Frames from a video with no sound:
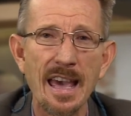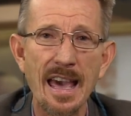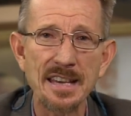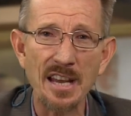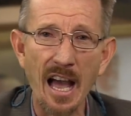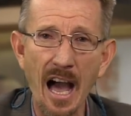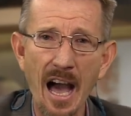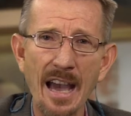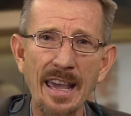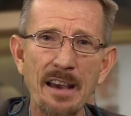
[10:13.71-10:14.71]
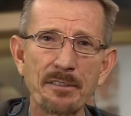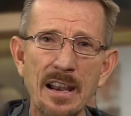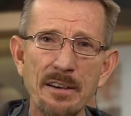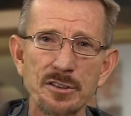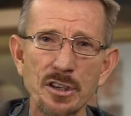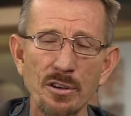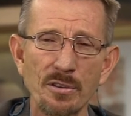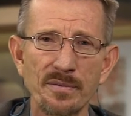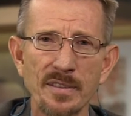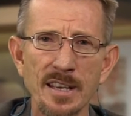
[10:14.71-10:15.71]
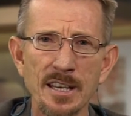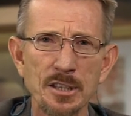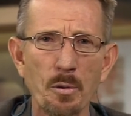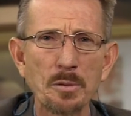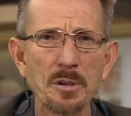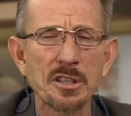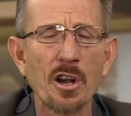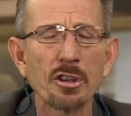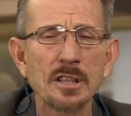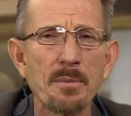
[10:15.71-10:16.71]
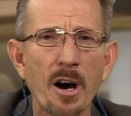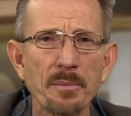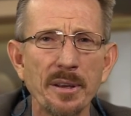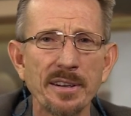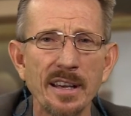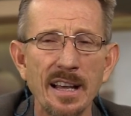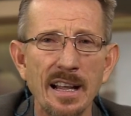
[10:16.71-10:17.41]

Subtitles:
as I have loved you. So what was the old commandment?